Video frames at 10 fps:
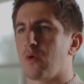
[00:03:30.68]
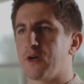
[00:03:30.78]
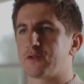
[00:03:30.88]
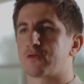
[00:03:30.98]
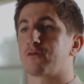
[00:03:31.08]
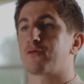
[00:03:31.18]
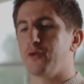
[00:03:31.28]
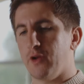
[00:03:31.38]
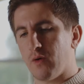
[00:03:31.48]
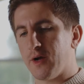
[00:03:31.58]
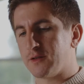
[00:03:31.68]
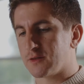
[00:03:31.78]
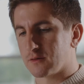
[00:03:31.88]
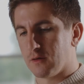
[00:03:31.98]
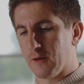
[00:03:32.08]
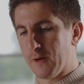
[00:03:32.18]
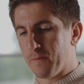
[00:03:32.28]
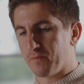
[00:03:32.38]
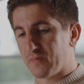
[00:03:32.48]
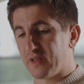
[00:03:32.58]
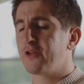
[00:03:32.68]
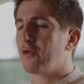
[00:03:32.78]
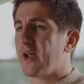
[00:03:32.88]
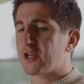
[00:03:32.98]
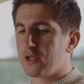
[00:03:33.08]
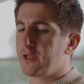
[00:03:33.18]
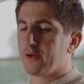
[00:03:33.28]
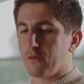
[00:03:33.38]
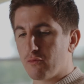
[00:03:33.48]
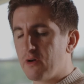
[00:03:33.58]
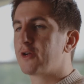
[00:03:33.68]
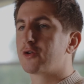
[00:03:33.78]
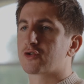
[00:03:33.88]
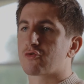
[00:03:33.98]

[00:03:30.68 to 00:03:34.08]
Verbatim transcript: wines, fruity wines, then you're actually in a really good